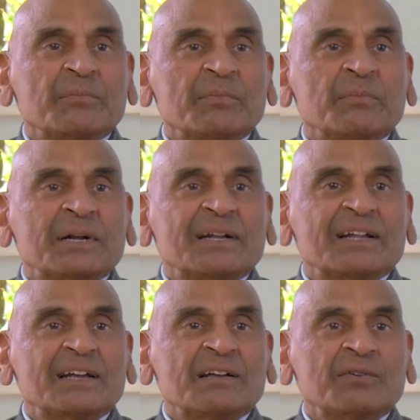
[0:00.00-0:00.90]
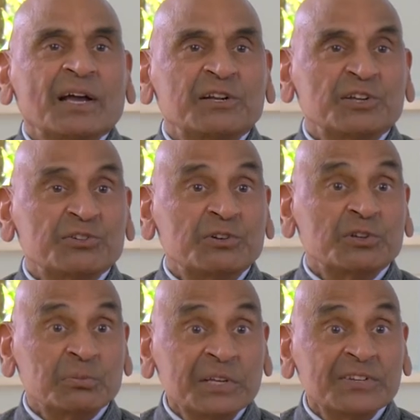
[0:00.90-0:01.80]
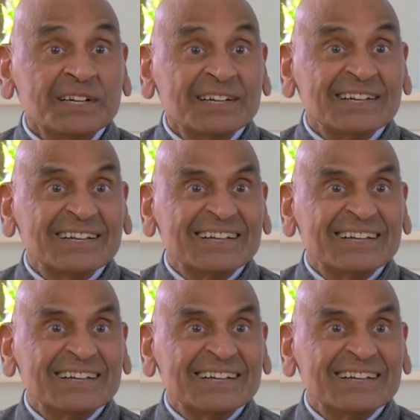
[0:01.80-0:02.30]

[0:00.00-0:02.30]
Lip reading: but if I just dismiss it,